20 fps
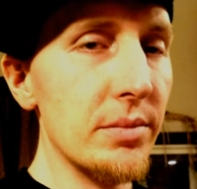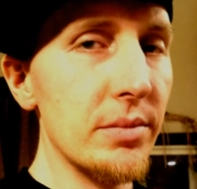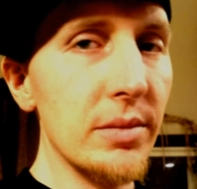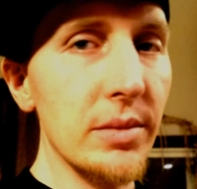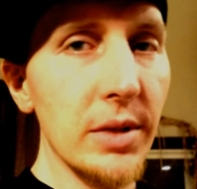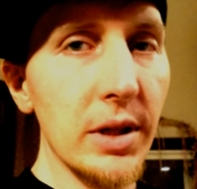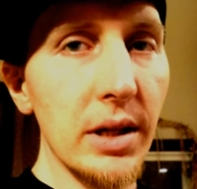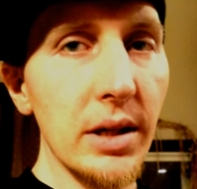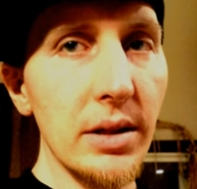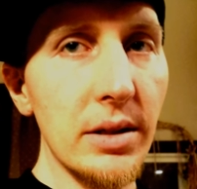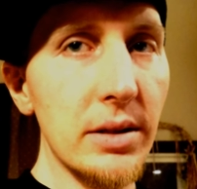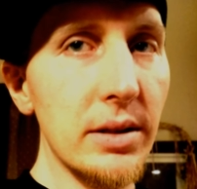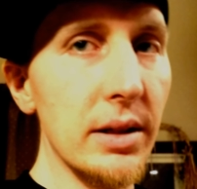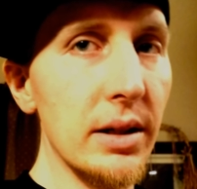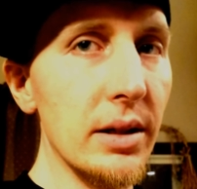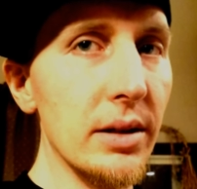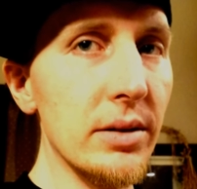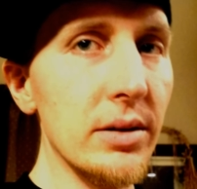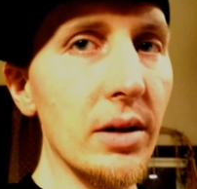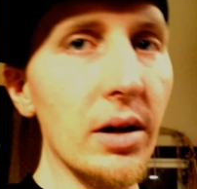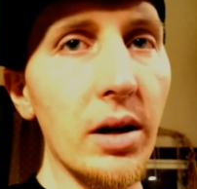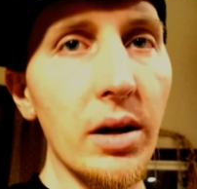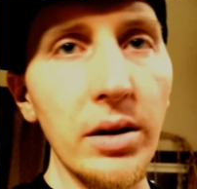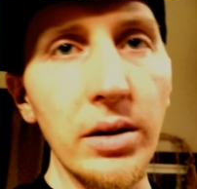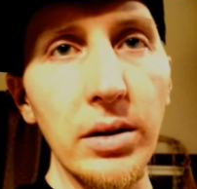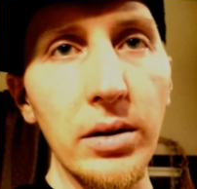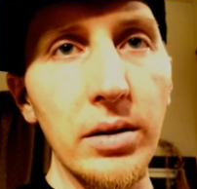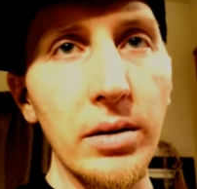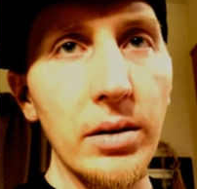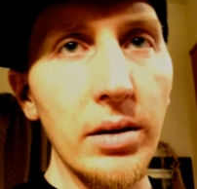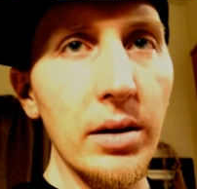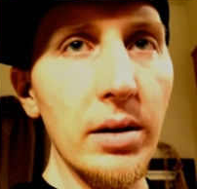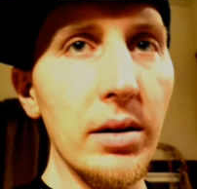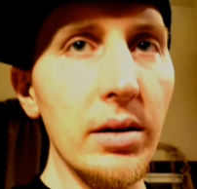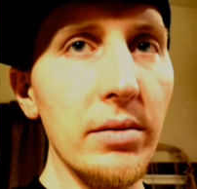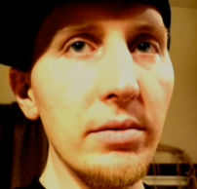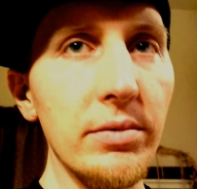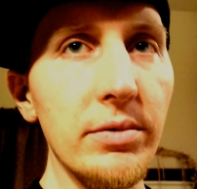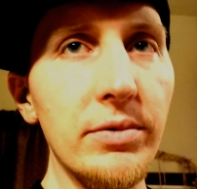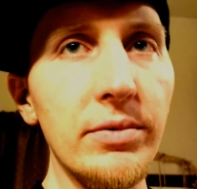heat sinks on it.
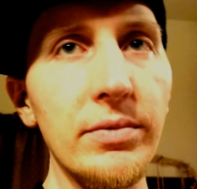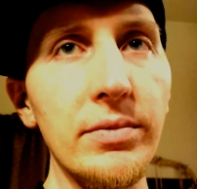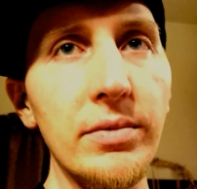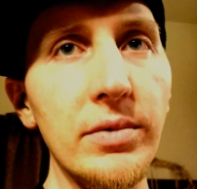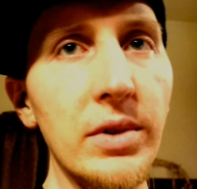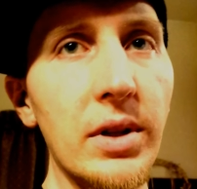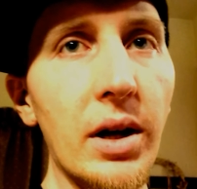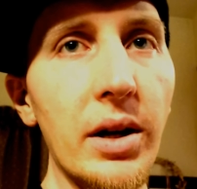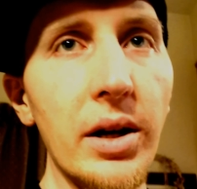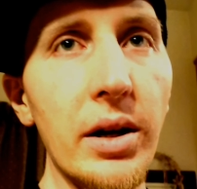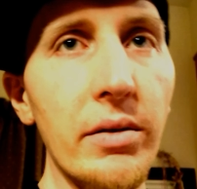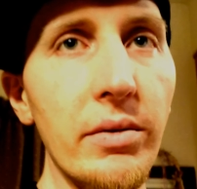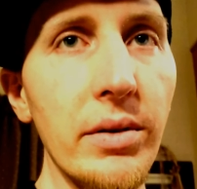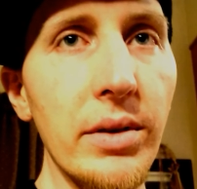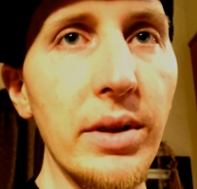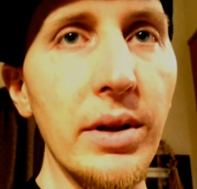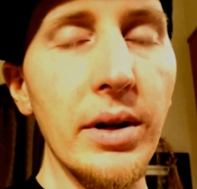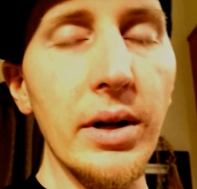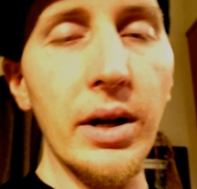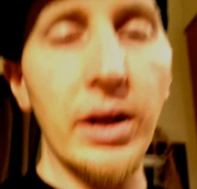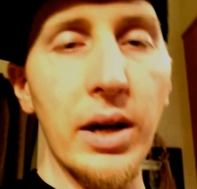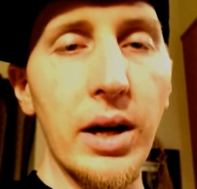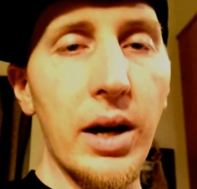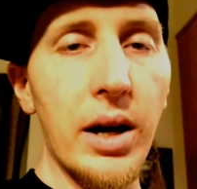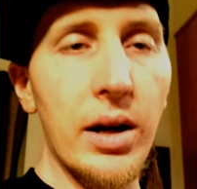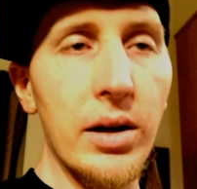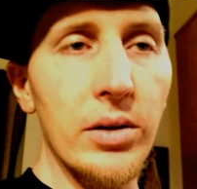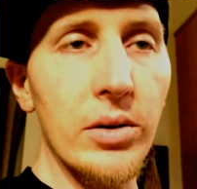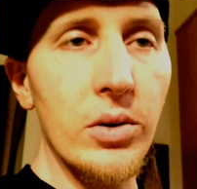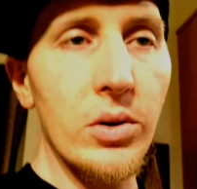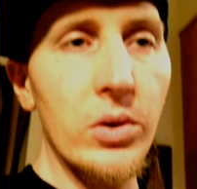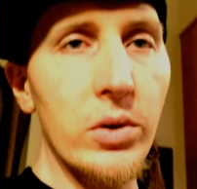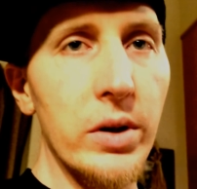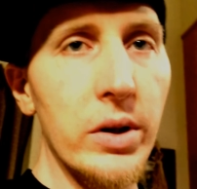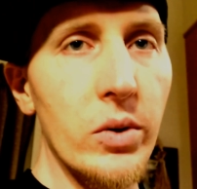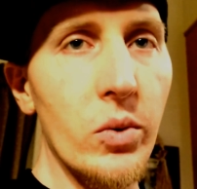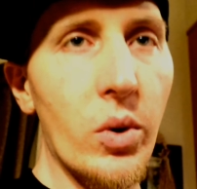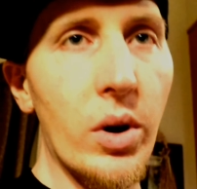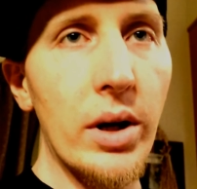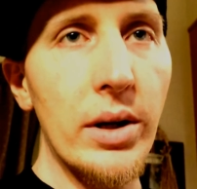I've done everything I can
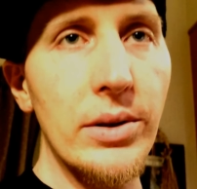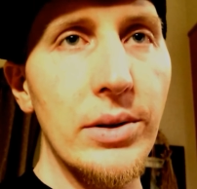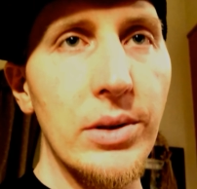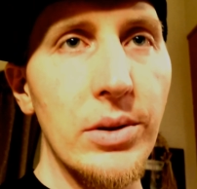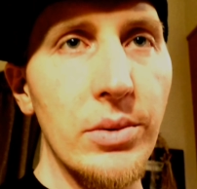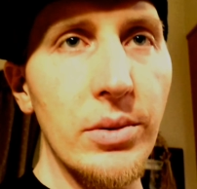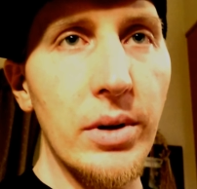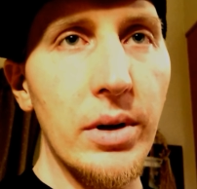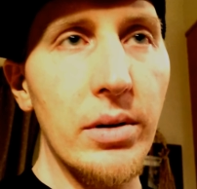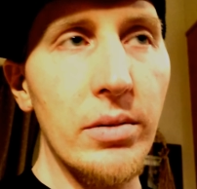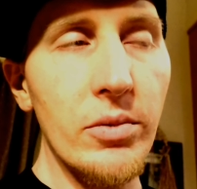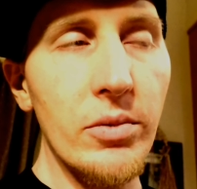cooling wise to it